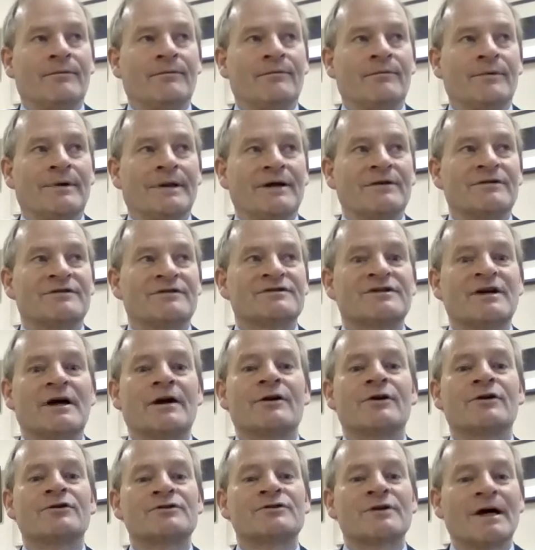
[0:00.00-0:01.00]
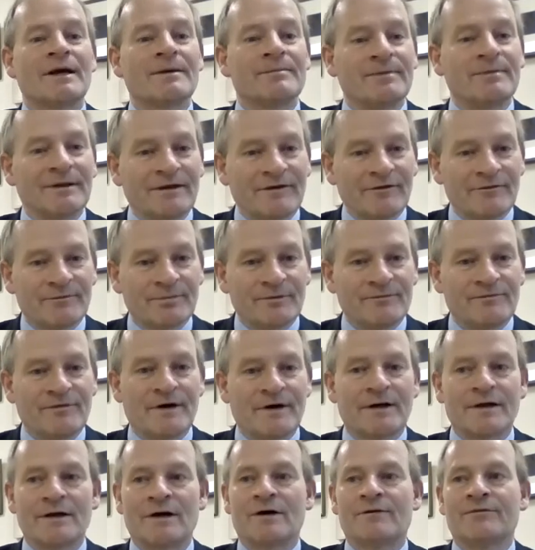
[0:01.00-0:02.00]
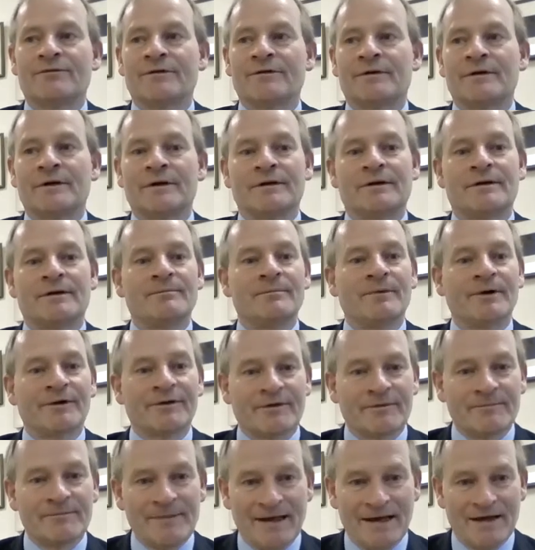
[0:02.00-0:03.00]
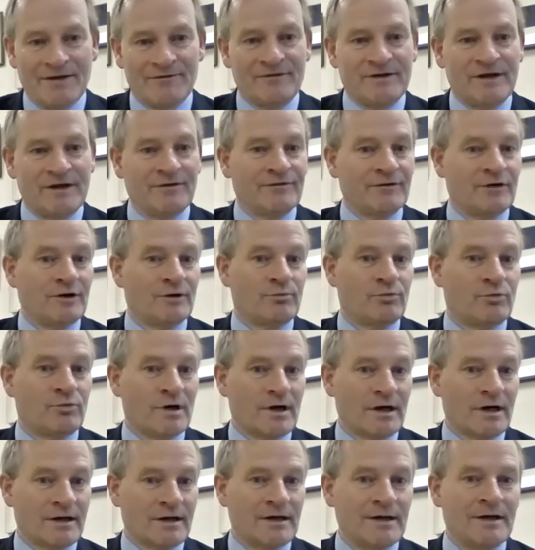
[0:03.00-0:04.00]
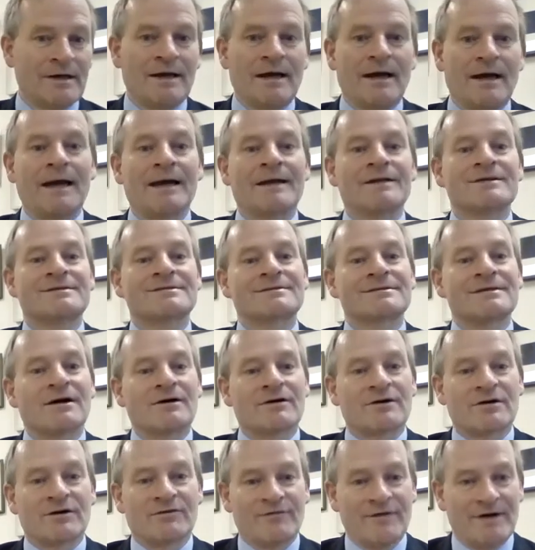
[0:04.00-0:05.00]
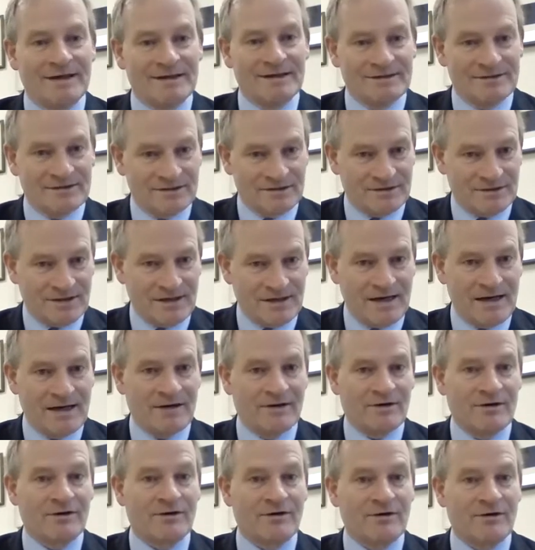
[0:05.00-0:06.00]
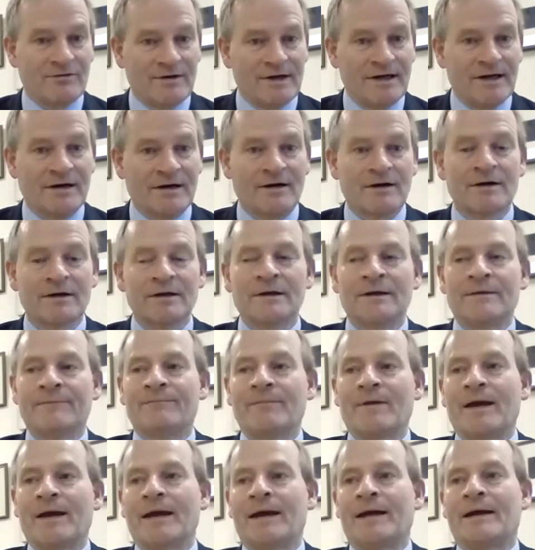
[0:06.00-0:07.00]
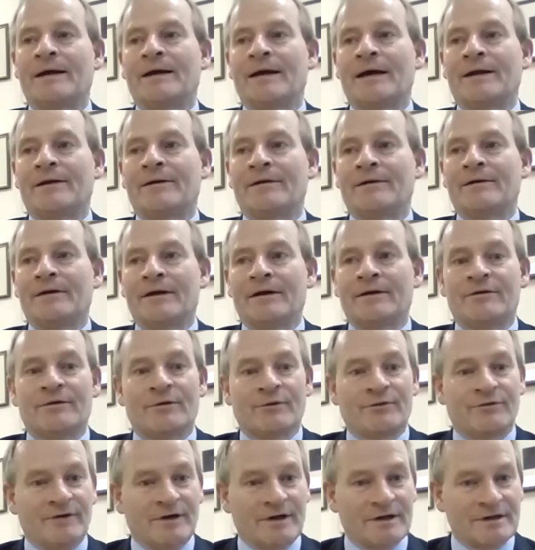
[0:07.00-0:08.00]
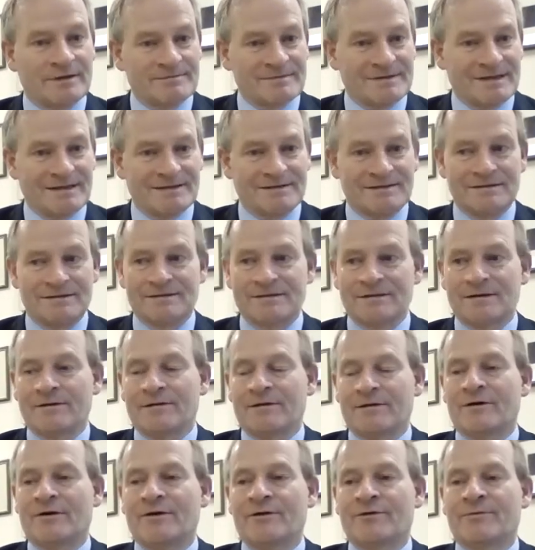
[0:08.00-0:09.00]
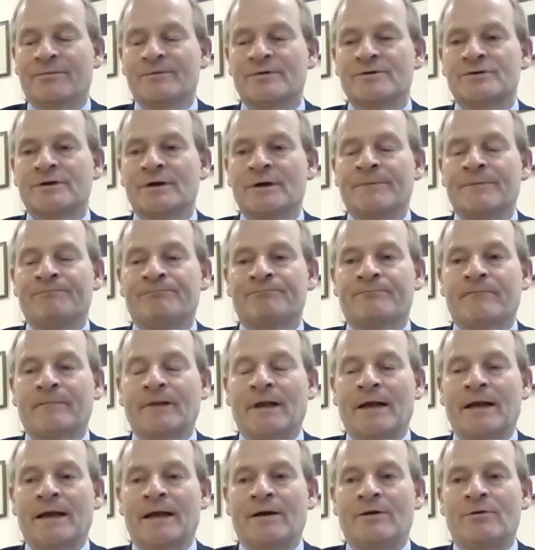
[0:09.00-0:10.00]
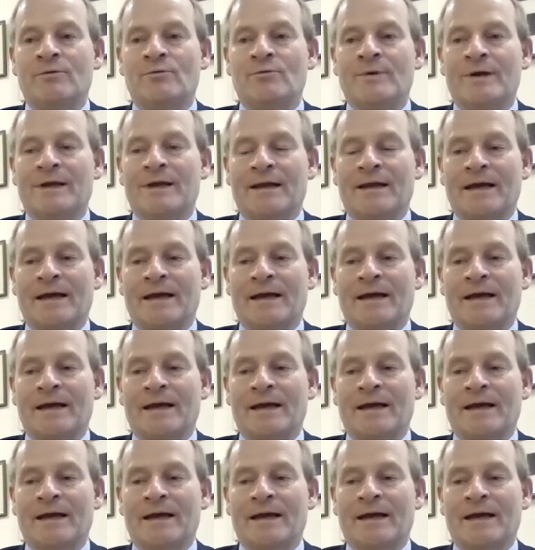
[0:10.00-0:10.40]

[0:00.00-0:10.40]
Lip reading: without stereotyping this, but very often the mother may have given up work and sacrificed her career, and in those circumstances, the husband will